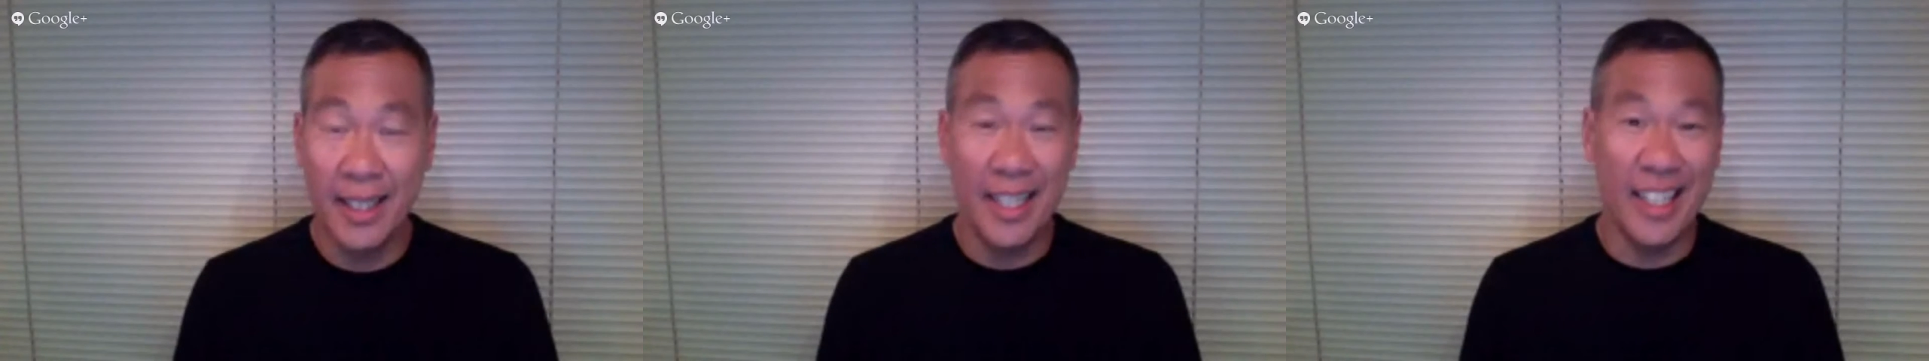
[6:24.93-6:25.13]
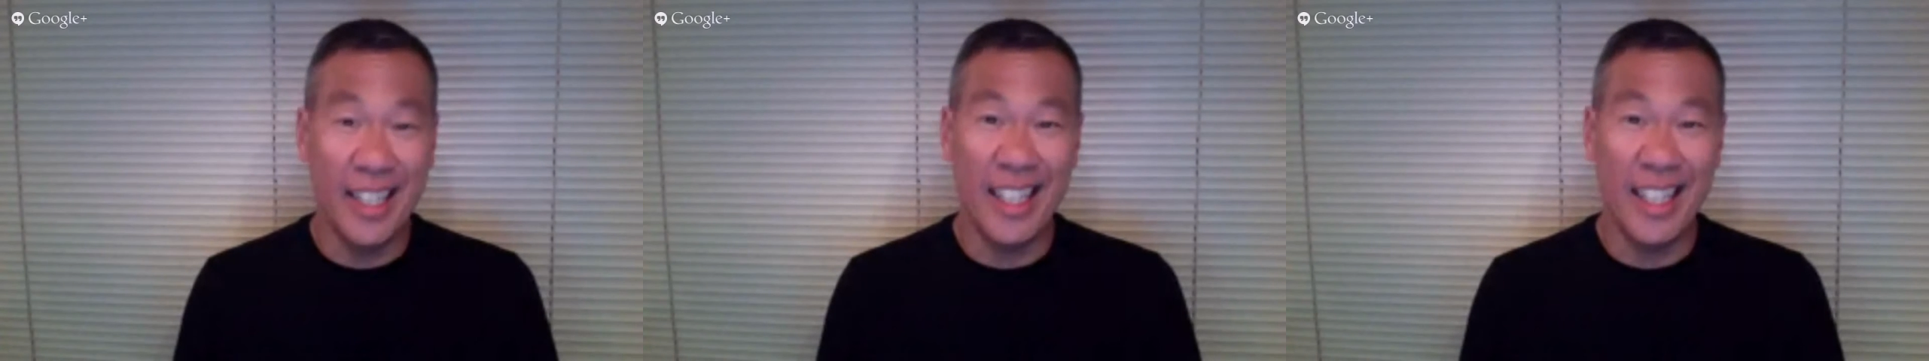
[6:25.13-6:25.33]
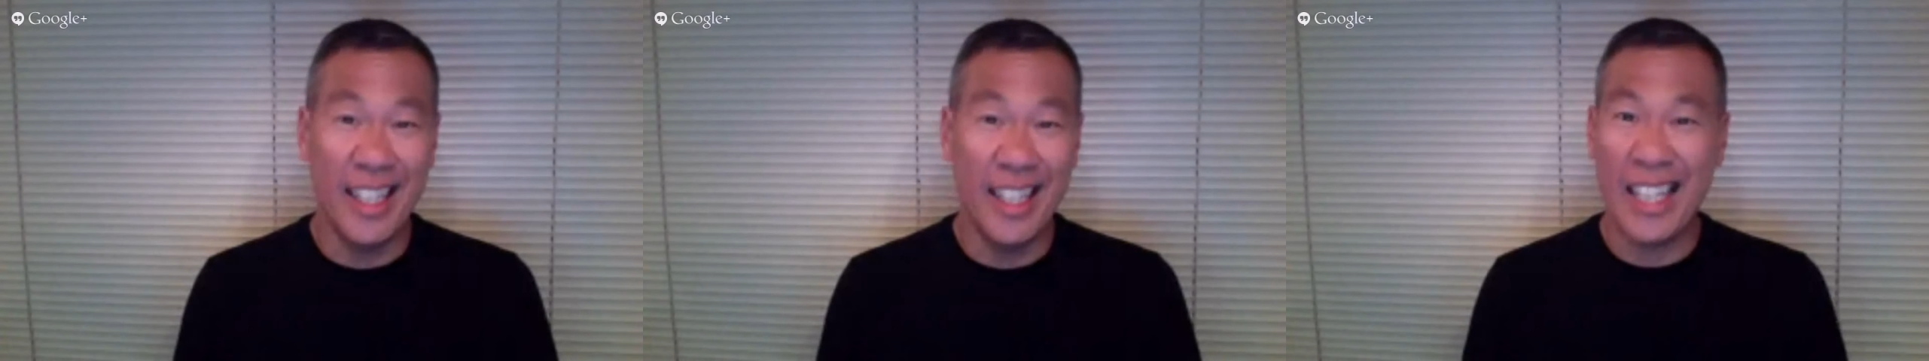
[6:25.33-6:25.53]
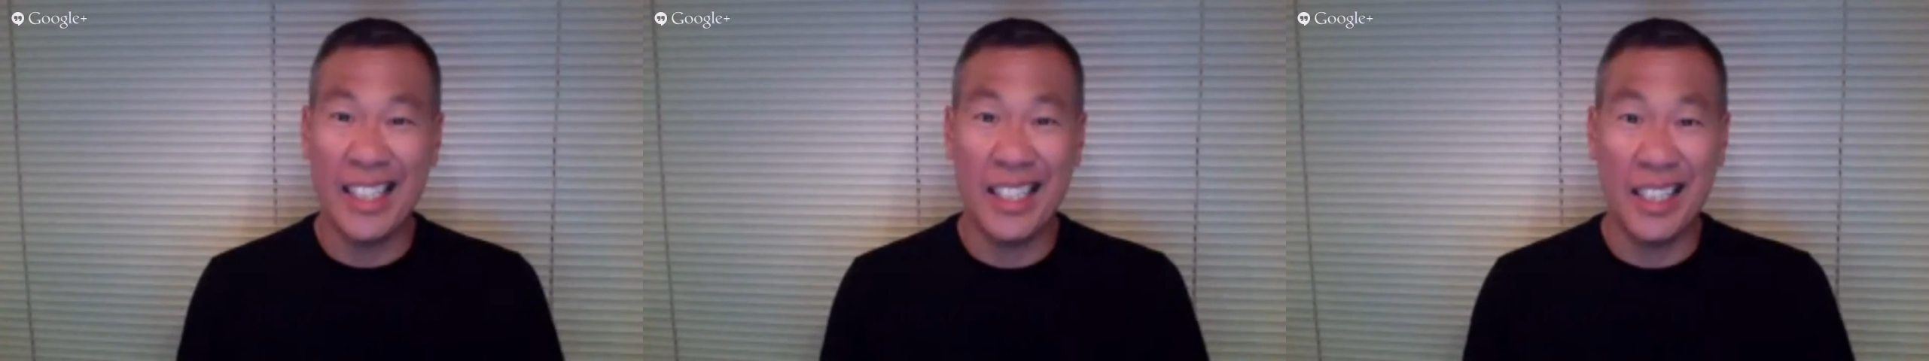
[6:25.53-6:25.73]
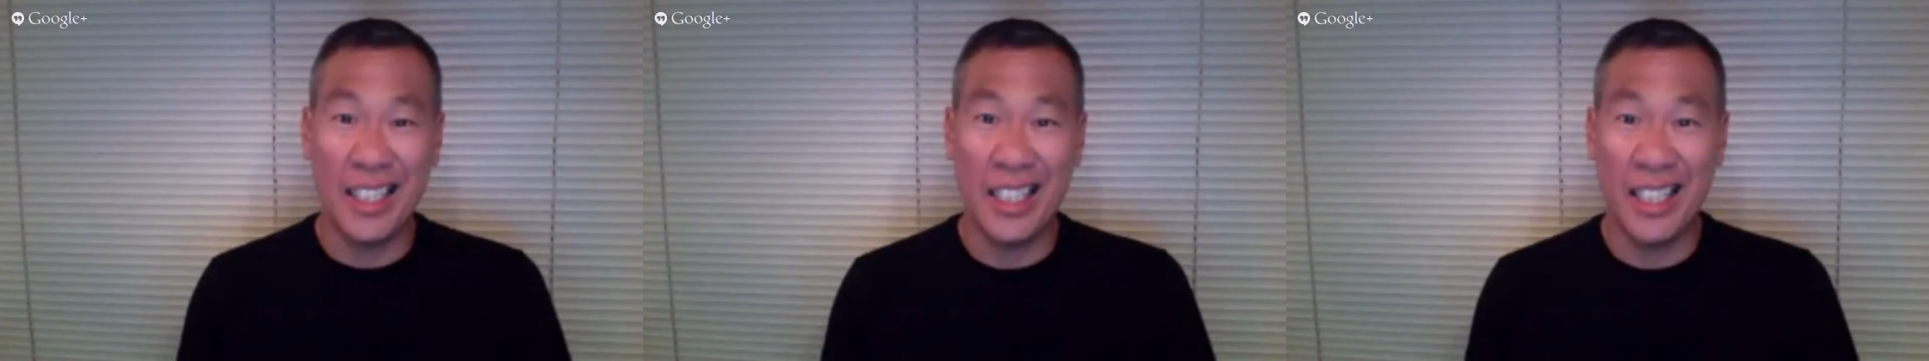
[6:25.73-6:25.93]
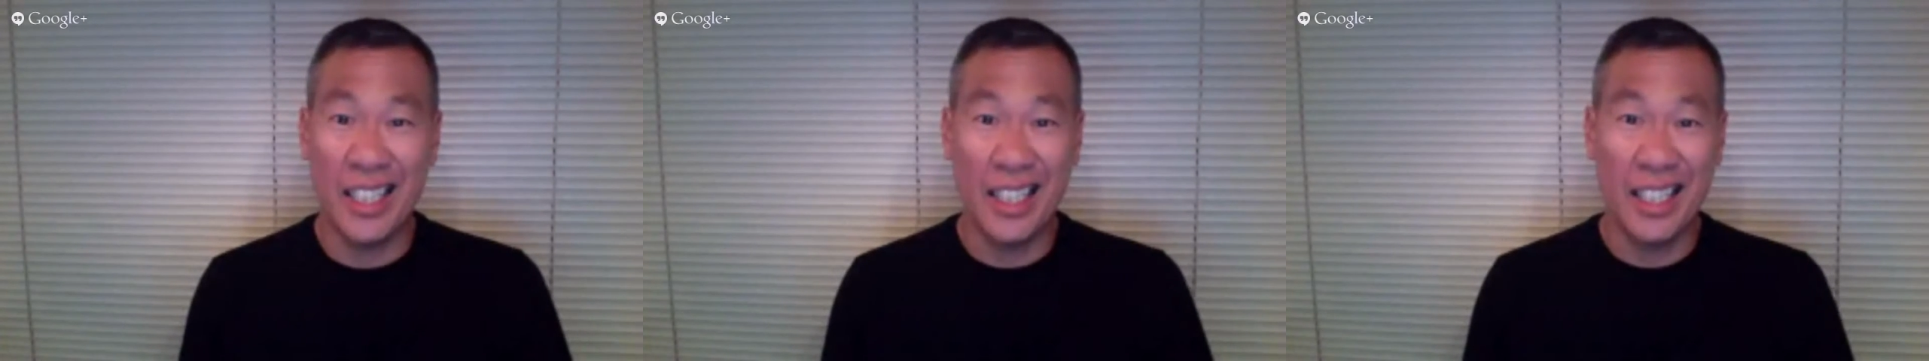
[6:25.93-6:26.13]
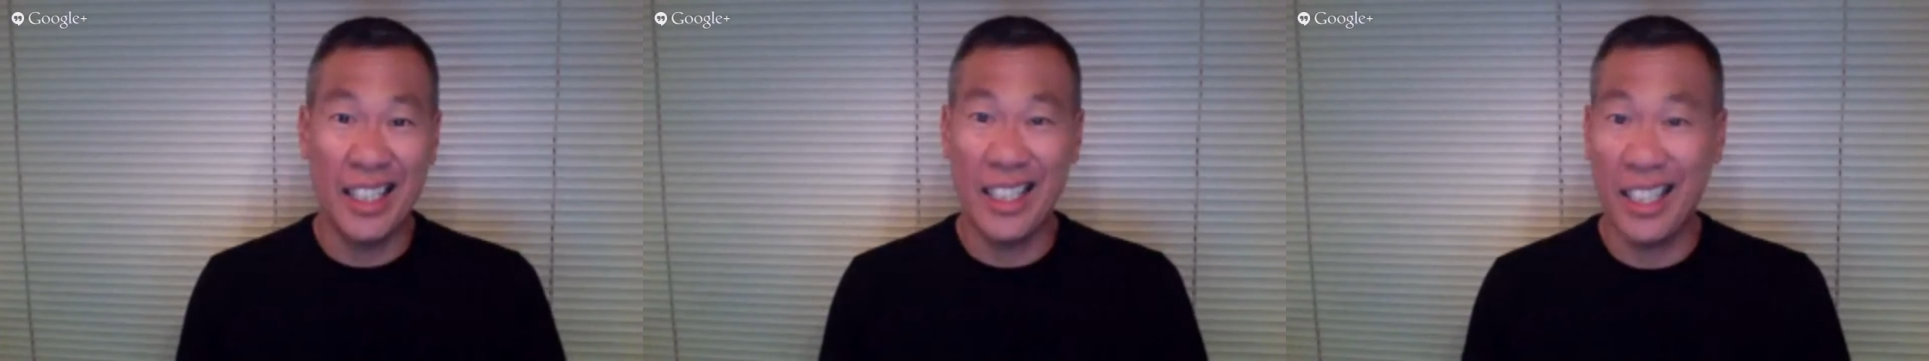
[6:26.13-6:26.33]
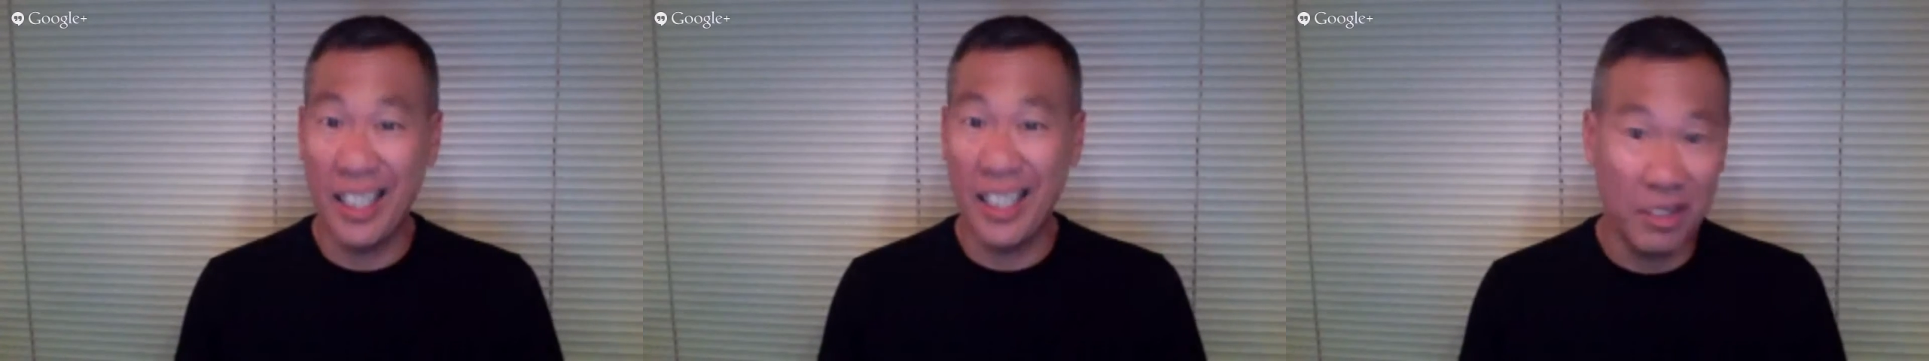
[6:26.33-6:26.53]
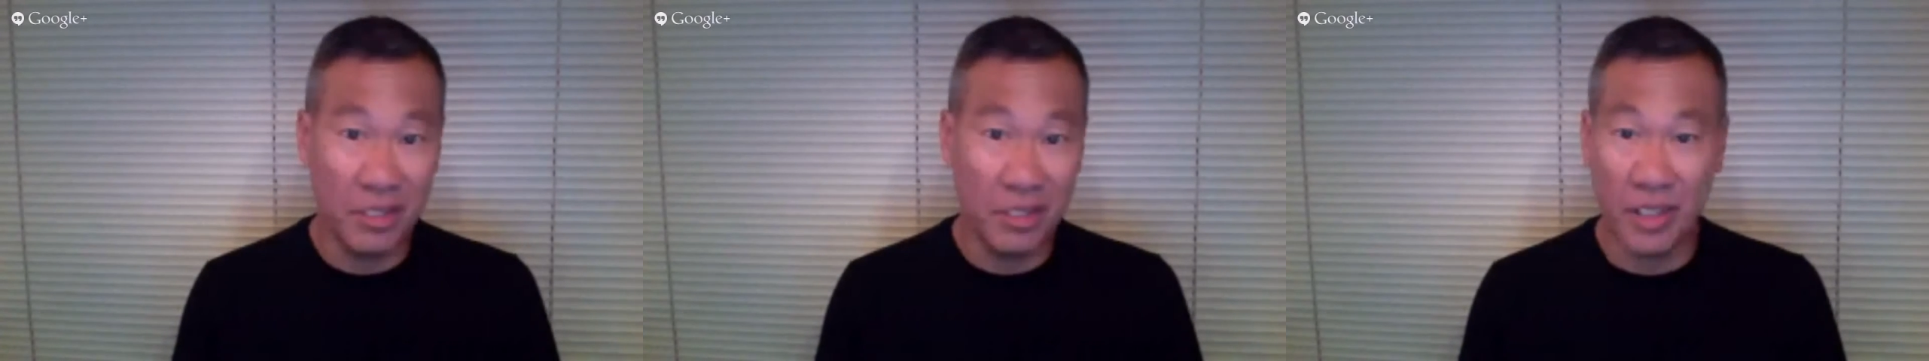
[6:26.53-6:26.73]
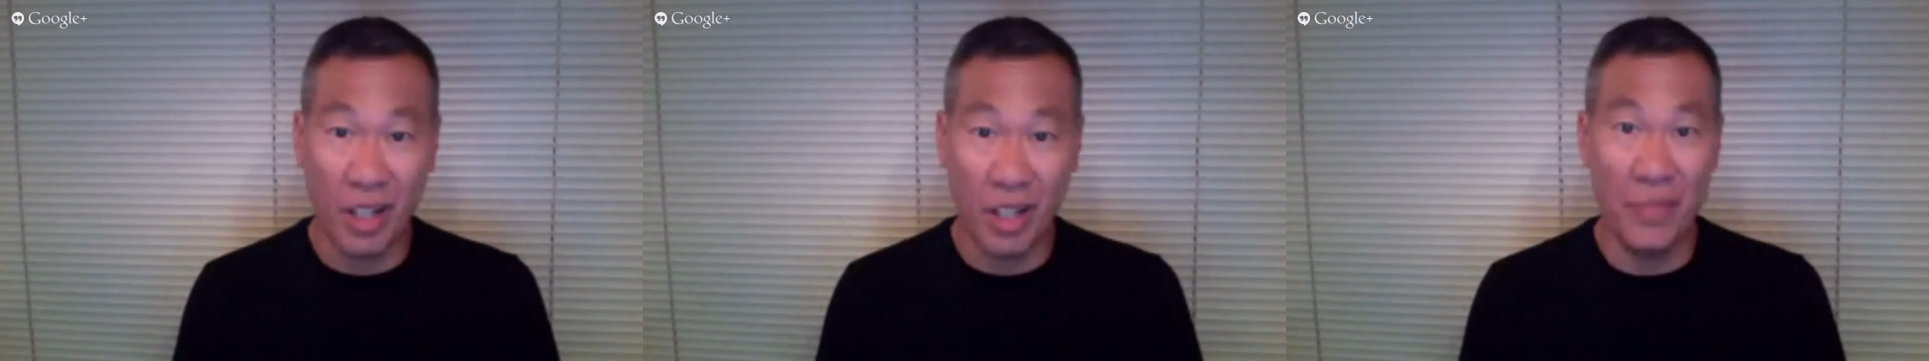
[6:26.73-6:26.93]
and it actually
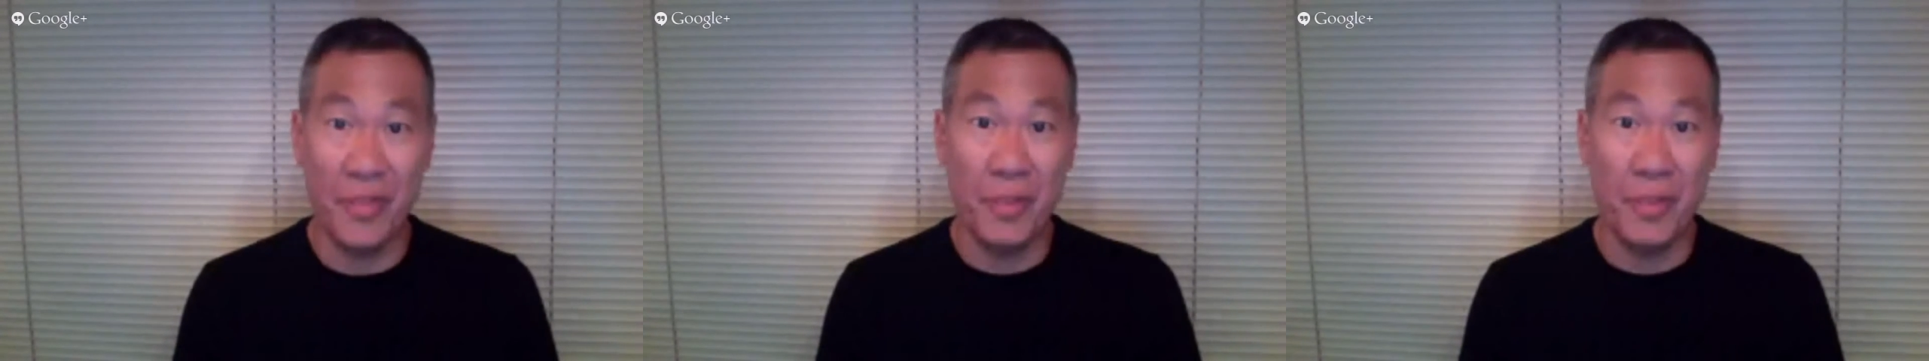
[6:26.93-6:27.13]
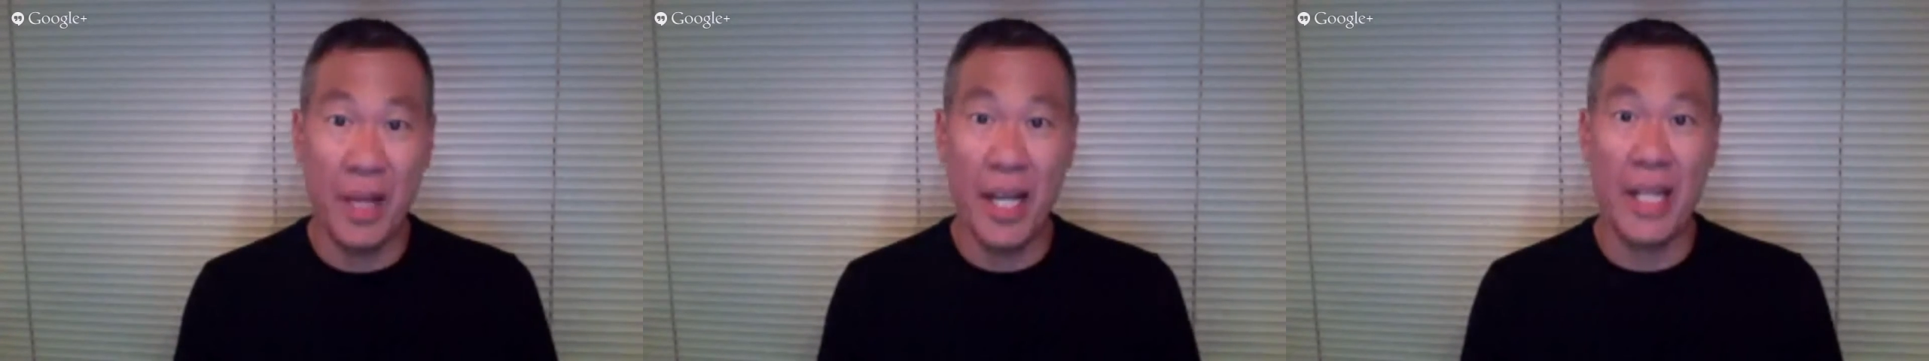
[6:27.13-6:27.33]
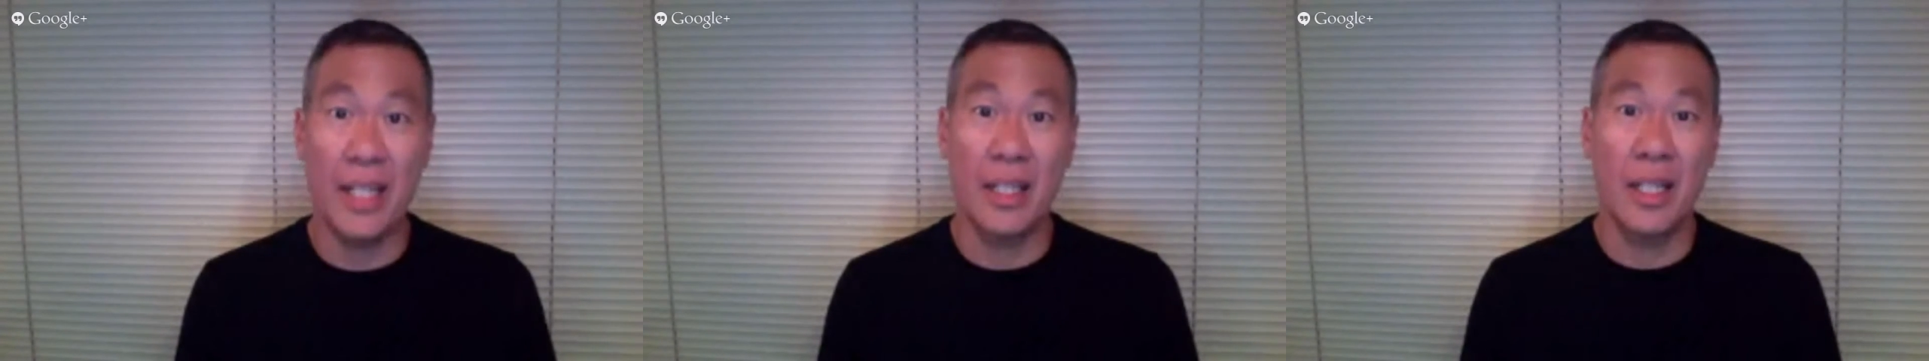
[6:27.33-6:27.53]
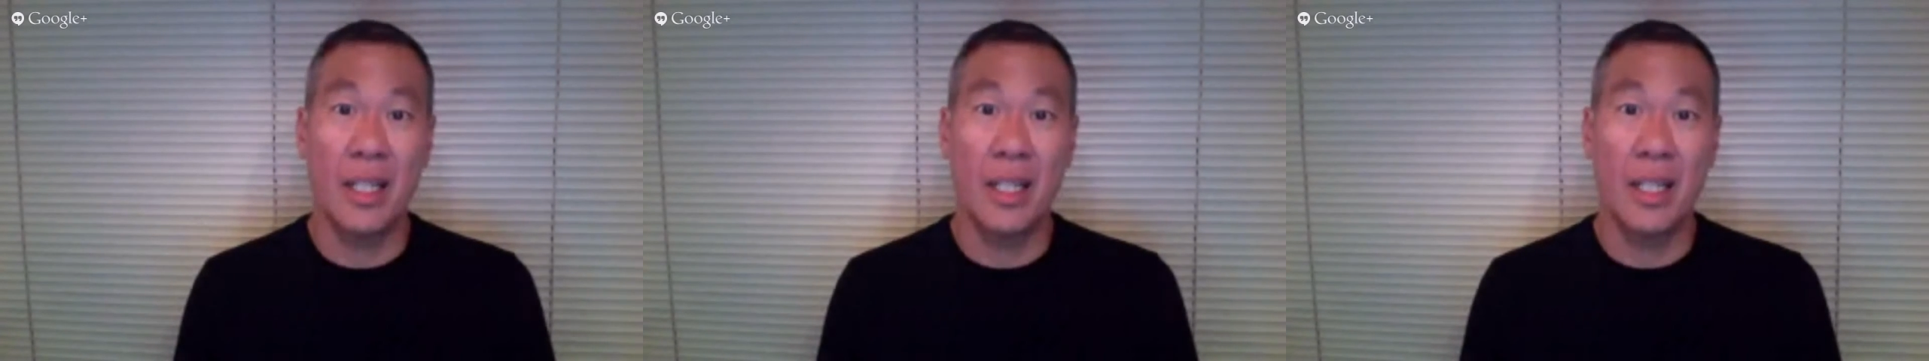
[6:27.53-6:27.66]
kills off the mite.